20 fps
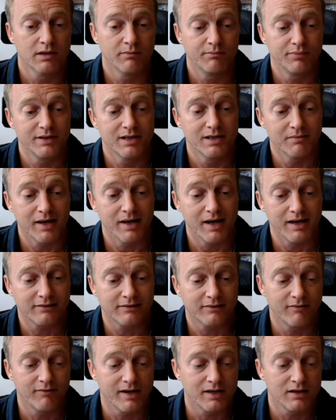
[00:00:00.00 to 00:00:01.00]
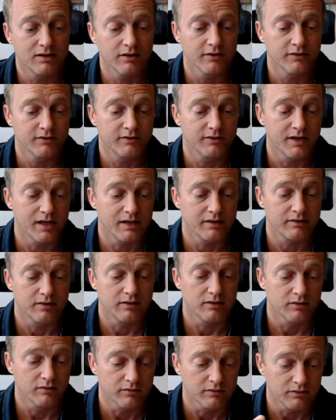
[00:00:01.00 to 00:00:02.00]
PMS vendors that
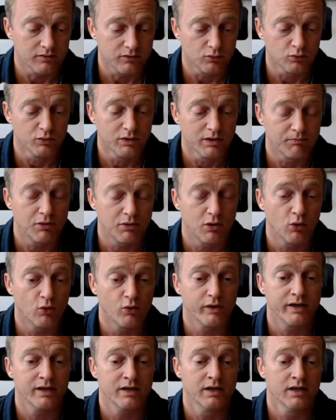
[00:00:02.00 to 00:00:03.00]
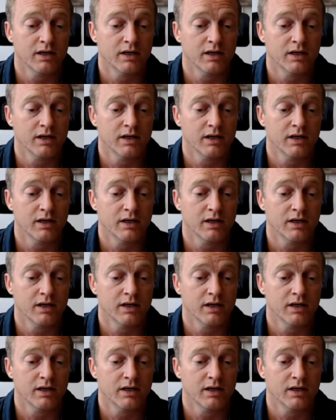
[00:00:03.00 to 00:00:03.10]
you know do deploy